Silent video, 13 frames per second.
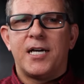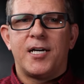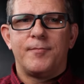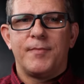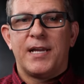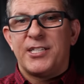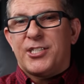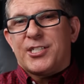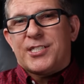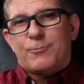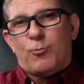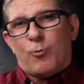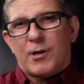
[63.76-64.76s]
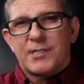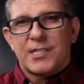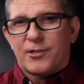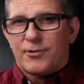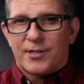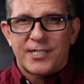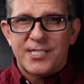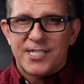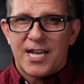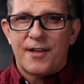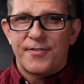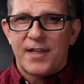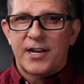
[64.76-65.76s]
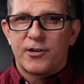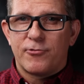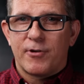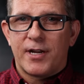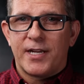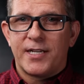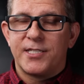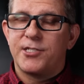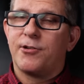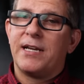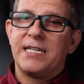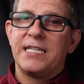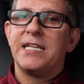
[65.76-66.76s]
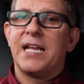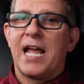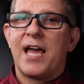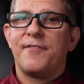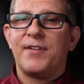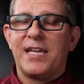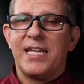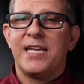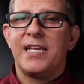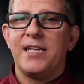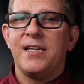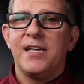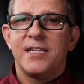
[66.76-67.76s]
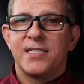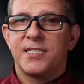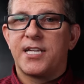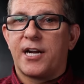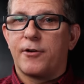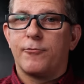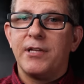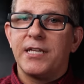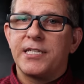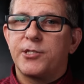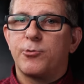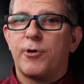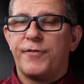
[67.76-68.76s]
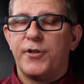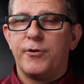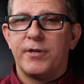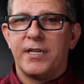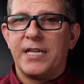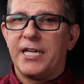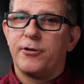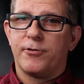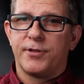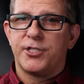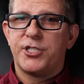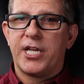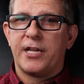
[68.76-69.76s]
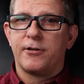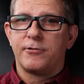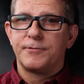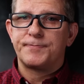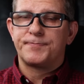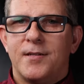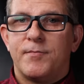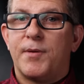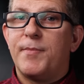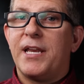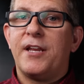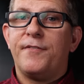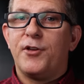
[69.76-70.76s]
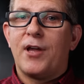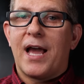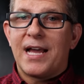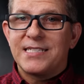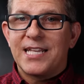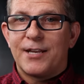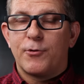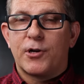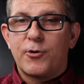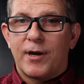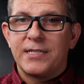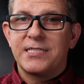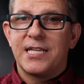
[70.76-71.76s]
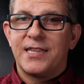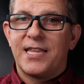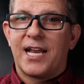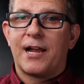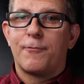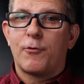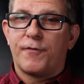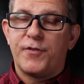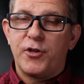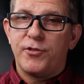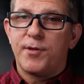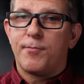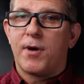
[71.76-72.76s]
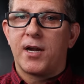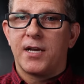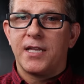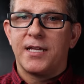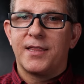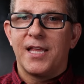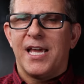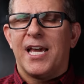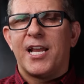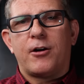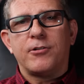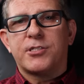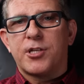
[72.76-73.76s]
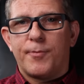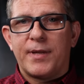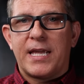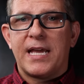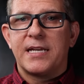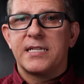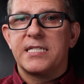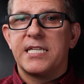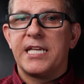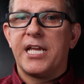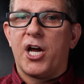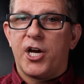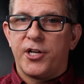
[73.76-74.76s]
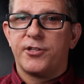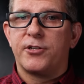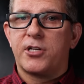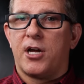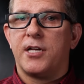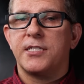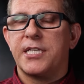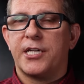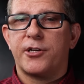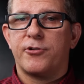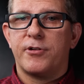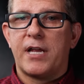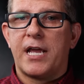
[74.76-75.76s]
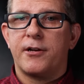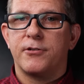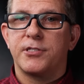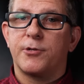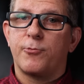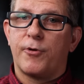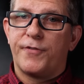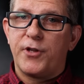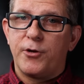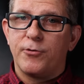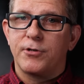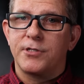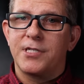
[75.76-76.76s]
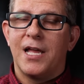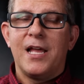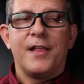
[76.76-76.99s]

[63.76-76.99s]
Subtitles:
and just wasn't going to sound that great. And so I didn't have any desire really to review it here on the channel. But many of you guys had requested that I review the Monolith, and also began to see other content creators and reviewers